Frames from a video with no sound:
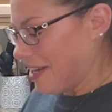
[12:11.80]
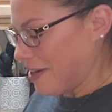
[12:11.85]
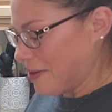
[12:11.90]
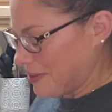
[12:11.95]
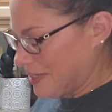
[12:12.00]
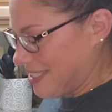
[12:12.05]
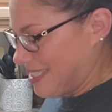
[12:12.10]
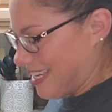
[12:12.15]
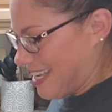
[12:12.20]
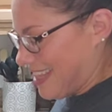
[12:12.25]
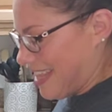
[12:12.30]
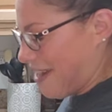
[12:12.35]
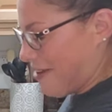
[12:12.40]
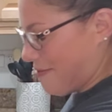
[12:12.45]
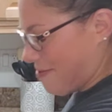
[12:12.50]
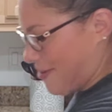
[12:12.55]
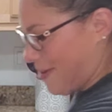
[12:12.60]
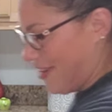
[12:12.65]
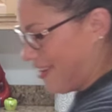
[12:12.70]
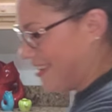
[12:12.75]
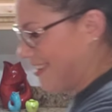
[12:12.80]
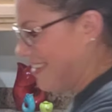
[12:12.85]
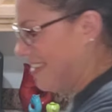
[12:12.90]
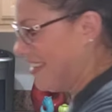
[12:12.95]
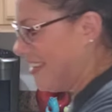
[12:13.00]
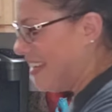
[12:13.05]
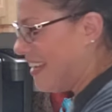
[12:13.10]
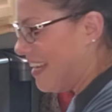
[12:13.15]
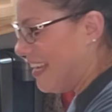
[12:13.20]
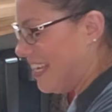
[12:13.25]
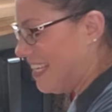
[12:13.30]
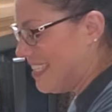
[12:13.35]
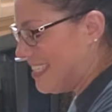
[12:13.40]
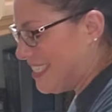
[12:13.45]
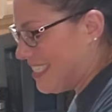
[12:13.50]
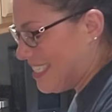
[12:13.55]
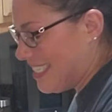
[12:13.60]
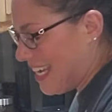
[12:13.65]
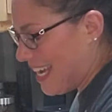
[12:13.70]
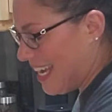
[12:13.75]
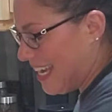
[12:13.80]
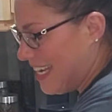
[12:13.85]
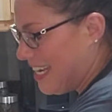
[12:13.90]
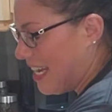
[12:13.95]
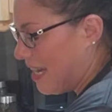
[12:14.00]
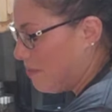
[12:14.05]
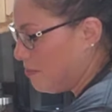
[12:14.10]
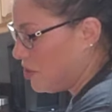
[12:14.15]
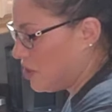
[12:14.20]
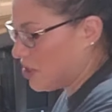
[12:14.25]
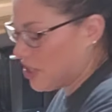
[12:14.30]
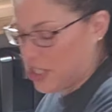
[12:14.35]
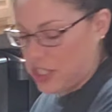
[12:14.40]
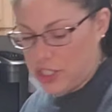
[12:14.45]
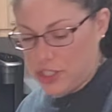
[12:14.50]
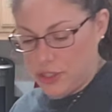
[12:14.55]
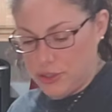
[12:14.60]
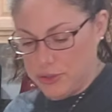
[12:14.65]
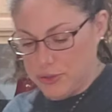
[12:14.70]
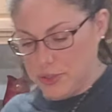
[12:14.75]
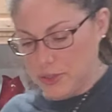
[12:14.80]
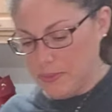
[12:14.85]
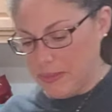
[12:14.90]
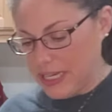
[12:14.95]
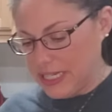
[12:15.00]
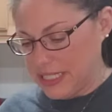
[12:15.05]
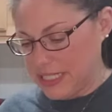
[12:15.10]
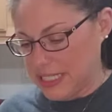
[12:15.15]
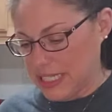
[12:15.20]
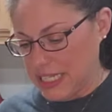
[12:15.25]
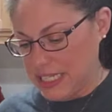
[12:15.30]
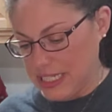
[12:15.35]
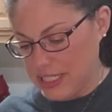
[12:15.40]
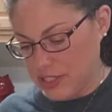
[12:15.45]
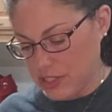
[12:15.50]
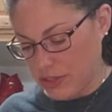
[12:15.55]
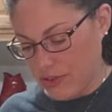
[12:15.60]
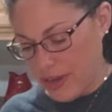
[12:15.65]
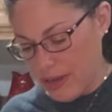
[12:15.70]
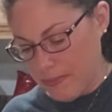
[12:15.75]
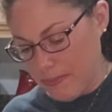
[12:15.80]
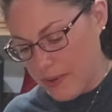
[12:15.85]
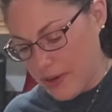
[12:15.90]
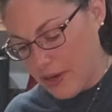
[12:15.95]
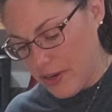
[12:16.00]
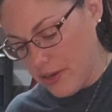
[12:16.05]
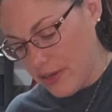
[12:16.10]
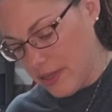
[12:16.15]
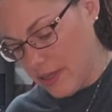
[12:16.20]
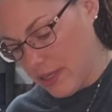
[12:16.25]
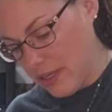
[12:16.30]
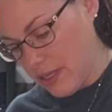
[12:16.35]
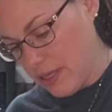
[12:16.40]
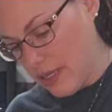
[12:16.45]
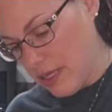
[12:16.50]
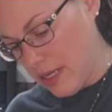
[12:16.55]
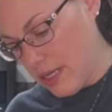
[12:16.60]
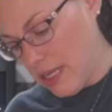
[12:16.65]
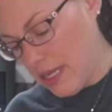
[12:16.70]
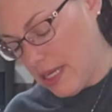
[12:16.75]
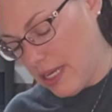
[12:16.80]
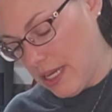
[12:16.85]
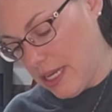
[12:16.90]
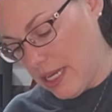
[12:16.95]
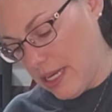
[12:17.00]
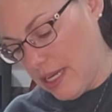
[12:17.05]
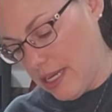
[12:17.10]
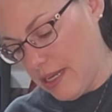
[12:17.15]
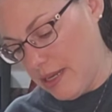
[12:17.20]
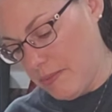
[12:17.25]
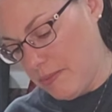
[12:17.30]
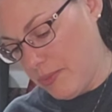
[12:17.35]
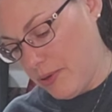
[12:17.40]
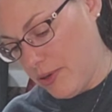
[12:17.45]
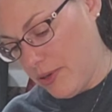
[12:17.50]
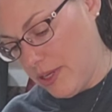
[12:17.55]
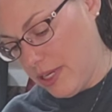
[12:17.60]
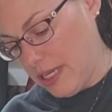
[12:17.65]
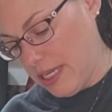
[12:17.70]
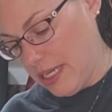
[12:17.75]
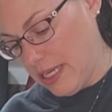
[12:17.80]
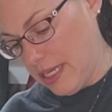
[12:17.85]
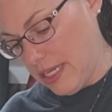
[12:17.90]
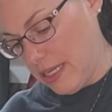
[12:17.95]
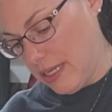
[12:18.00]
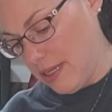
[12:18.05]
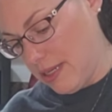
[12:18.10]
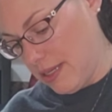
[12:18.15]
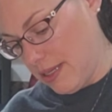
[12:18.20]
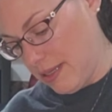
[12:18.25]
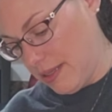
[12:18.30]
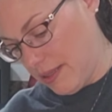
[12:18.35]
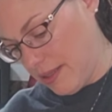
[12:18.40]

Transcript: I always say that wrong. Instead, I'm just going to use my skinny scraper and put in